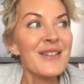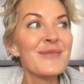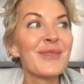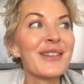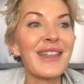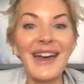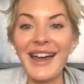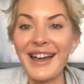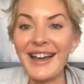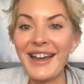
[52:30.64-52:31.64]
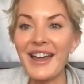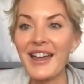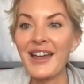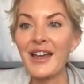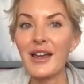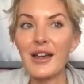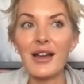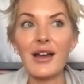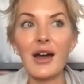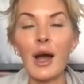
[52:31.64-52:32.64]
but like,
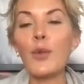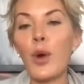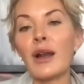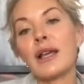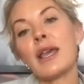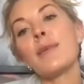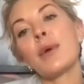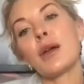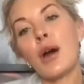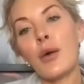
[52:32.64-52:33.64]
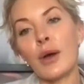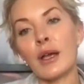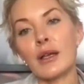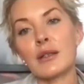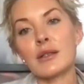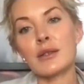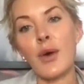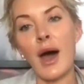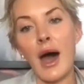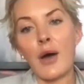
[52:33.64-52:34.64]
I want to keep it going. So
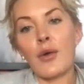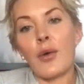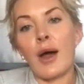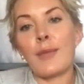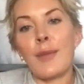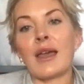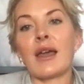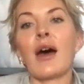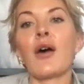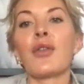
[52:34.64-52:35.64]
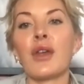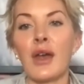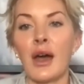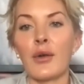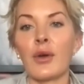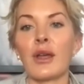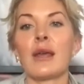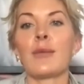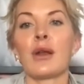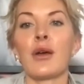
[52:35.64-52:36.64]
how do I make it healthy? How do I
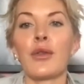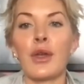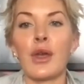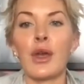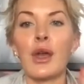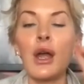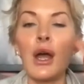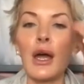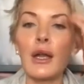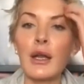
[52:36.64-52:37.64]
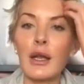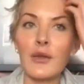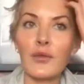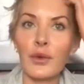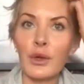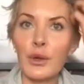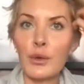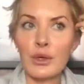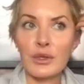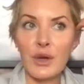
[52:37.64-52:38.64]
keep it healthy? And for you
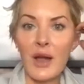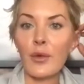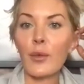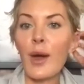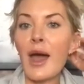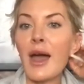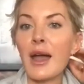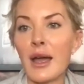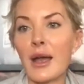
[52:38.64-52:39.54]
to drive away